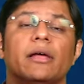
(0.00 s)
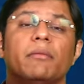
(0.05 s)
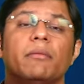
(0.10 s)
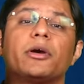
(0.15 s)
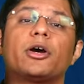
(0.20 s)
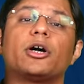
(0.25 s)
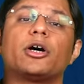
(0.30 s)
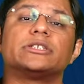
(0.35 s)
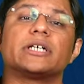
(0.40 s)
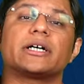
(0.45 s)

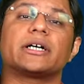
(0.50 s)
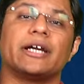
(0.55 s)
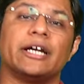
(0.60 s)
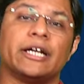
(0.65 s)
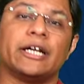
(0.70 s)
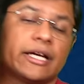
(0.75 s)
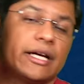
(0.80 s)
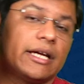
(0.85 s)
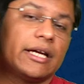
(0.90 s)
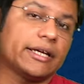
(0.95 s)
Because the
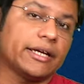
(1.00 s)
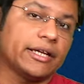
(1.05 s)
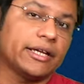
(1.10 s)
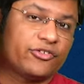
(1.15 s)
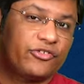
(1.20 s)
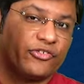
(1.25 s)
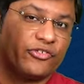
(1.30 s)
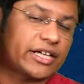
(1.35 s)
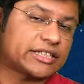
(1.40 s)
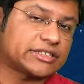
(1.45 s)
critical
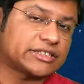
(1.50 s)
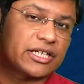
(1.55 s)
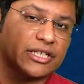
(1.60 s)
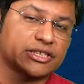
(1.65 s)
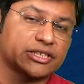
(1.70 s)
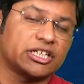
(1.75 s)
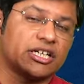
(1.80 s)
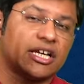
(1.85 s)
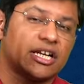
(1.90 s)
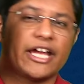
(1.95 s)

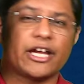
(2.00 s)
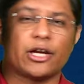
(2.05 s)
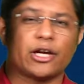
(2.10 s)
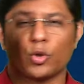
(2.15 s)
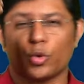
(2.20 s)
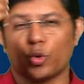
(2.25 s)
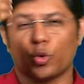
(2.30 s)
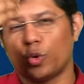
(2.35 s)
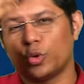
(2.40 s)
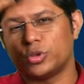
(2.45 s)
infrastructure like
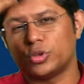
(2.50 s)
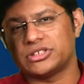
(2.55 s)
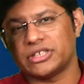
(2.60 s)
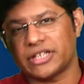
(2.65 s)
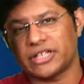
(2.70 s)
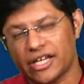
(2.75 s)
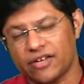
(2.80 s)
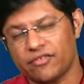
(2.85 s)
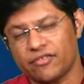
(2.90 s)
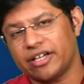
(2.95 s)
roads,
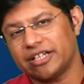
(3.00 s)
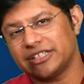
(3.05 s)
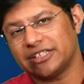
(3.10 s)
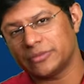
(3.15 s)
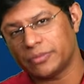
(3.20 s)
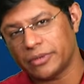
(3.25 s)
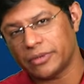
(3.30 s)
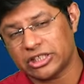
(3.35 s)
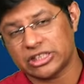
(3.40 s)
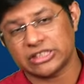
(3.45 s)
railways,
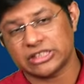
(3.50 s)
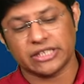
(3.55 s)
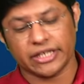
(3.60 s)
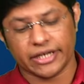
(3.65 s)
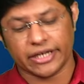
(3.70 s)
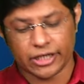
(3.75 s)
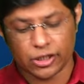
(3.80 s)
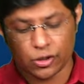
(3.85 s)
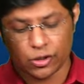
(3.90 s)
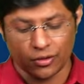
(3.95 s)
bridges, they
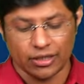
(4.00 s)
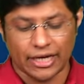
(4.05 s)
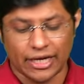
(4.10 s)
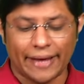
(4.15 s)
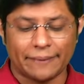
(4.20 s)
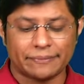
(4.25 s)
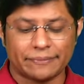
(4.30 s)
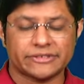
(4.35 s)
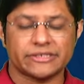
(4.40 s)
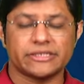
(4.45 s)
get
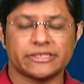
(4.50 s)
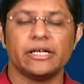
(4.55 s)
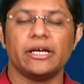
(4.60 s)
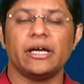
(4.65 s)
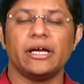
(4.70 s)
collapsed.